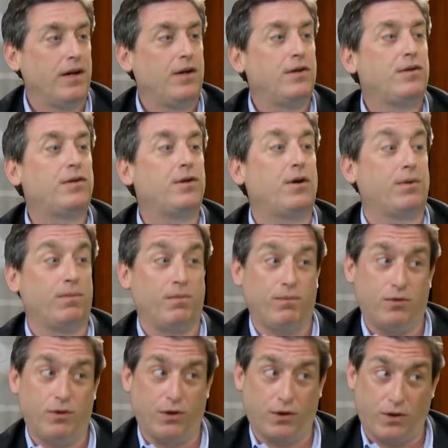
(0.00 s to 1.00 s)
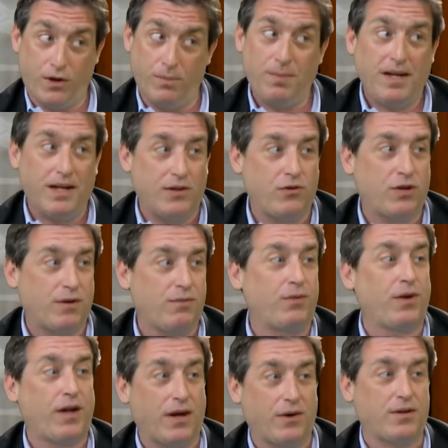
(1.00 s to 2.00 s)
So there could be a
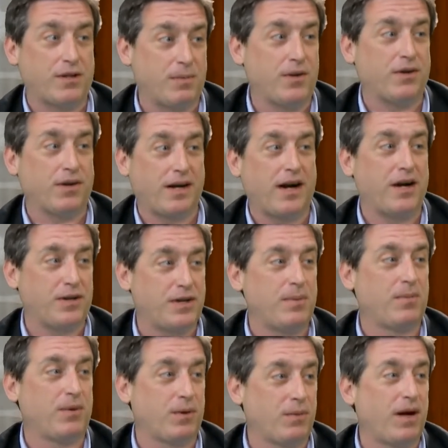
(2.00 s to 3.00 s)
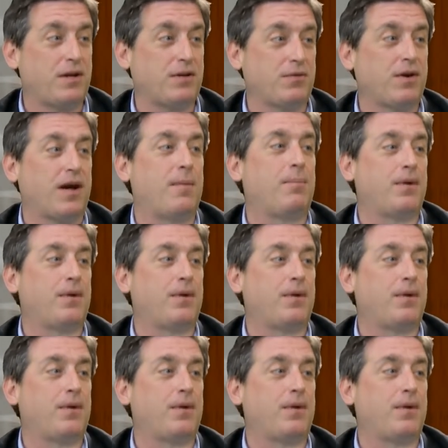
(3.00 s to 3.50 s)
ChickfilA or some other kind of similar restaurant,